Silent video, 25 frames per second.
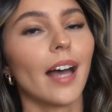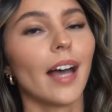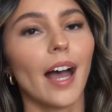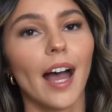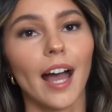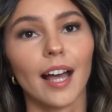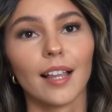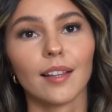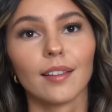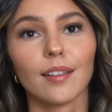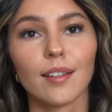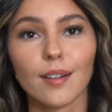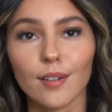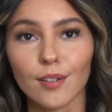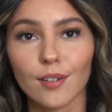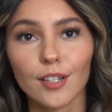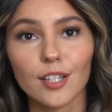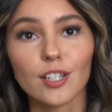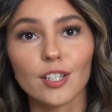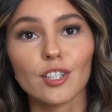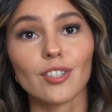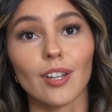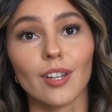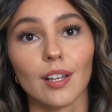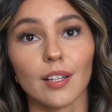I literally
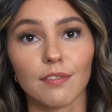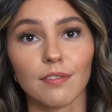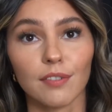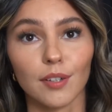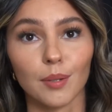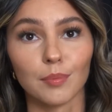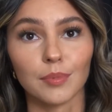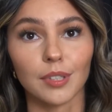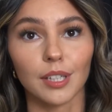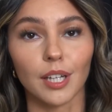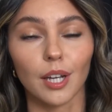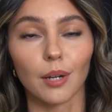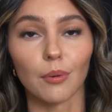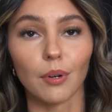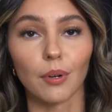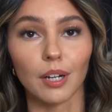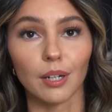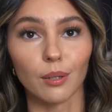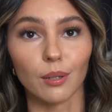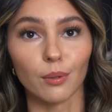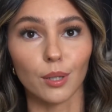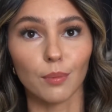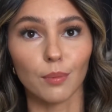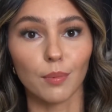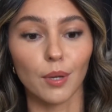just filmed a Get Ready
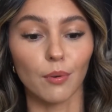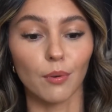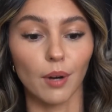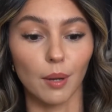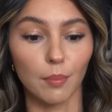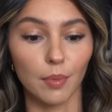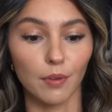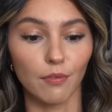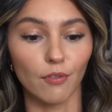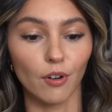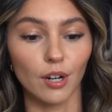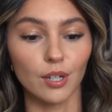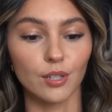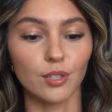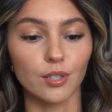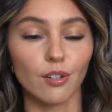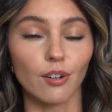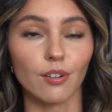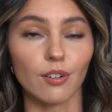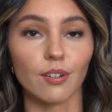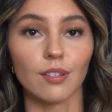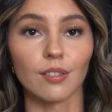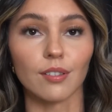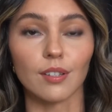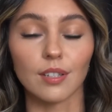With Me right before I
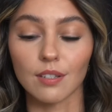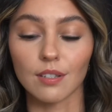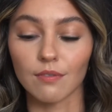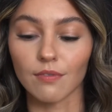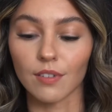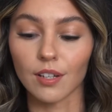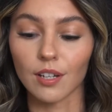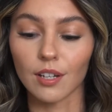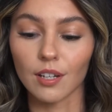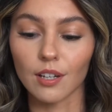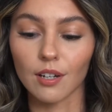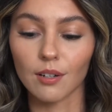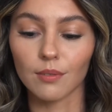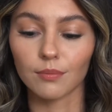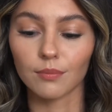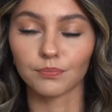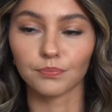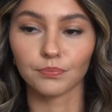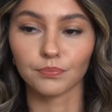started this video,